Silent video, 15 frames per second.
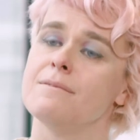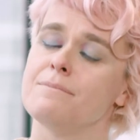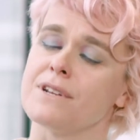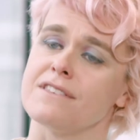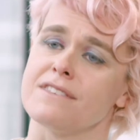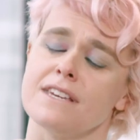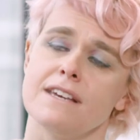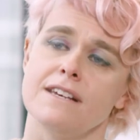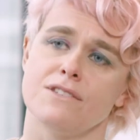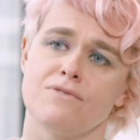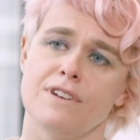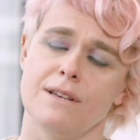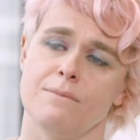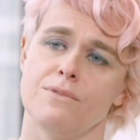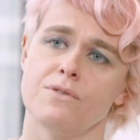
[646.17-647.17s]
But I think it is
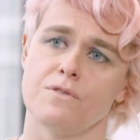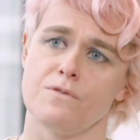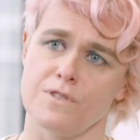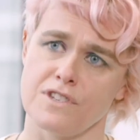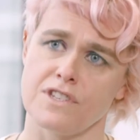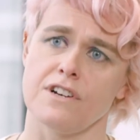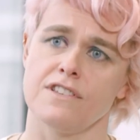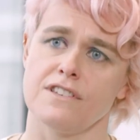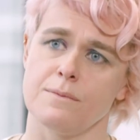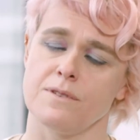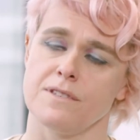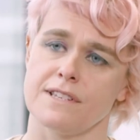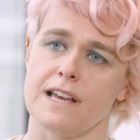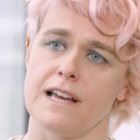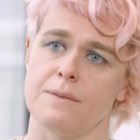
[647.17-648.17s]
really important for
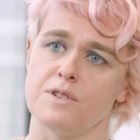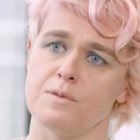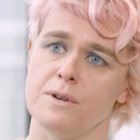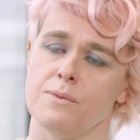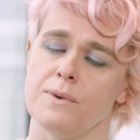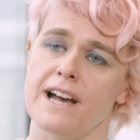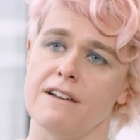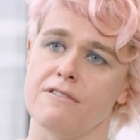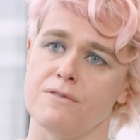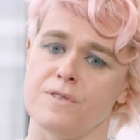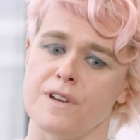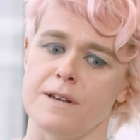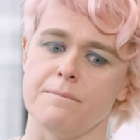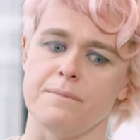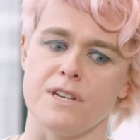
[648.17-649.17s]
startups and scale-ups to be aware of
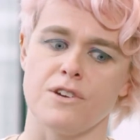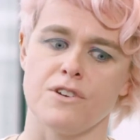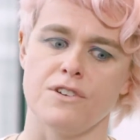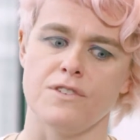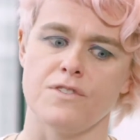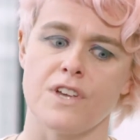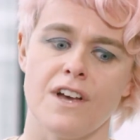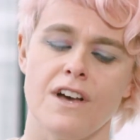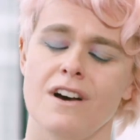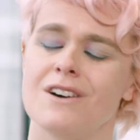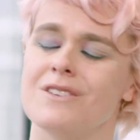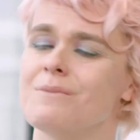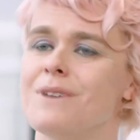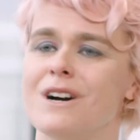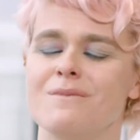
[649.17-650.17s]
it, because
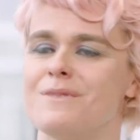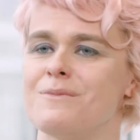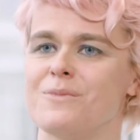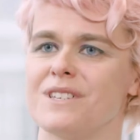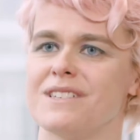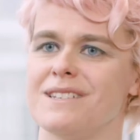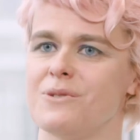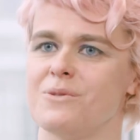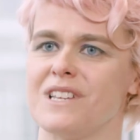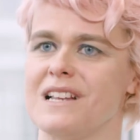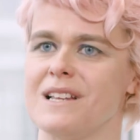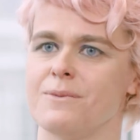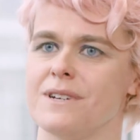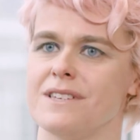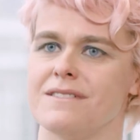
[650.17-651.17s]
at the moment we're still
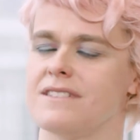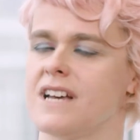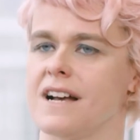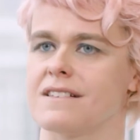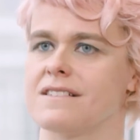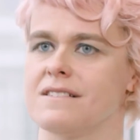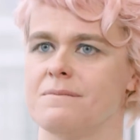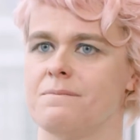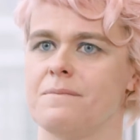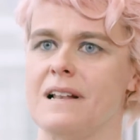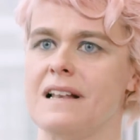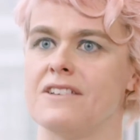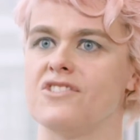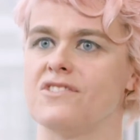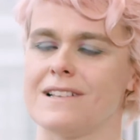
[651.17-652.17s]
dealing with tax
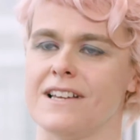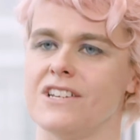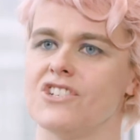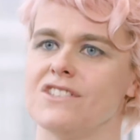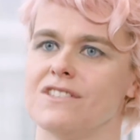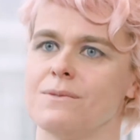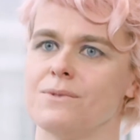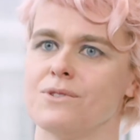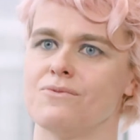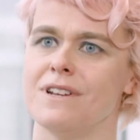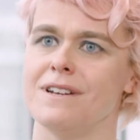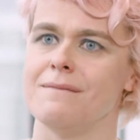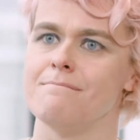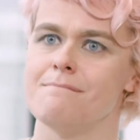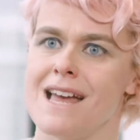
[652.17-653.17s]
legislation that was
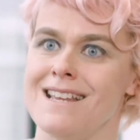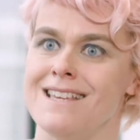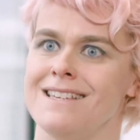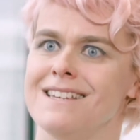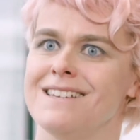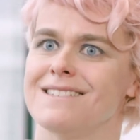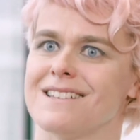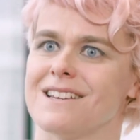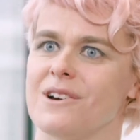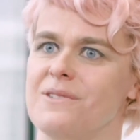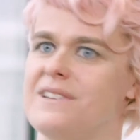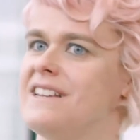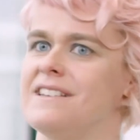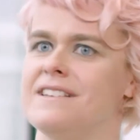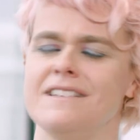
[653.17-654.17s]
written many years ago
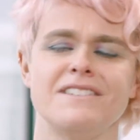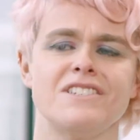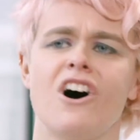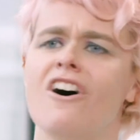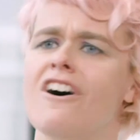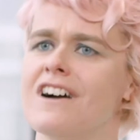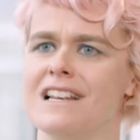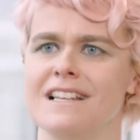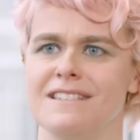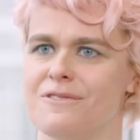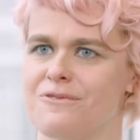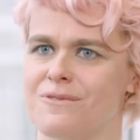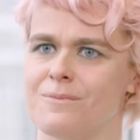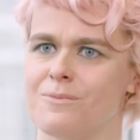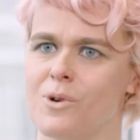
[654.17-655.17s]
in an entirely
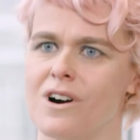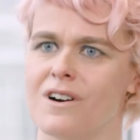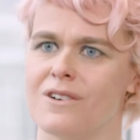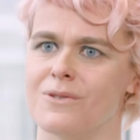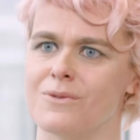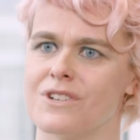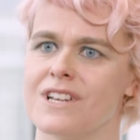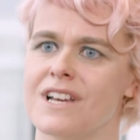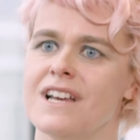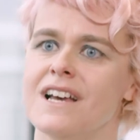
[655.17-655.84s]
different world.